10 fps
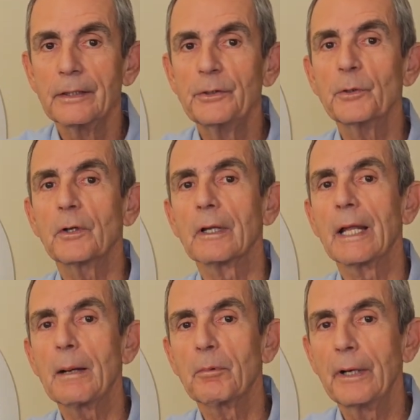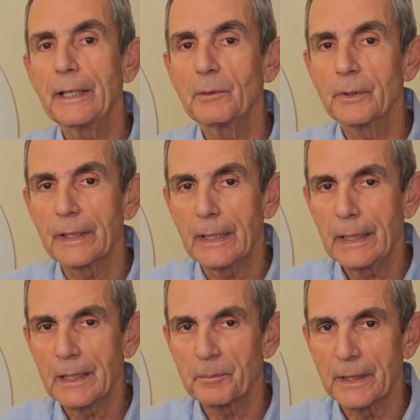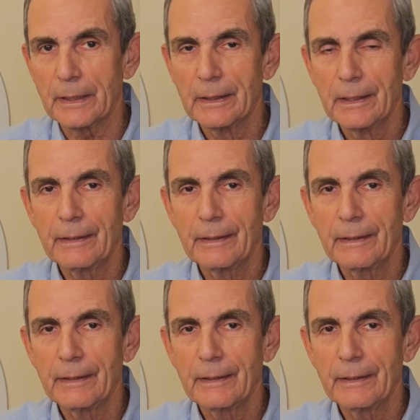you collaborating with the enemy.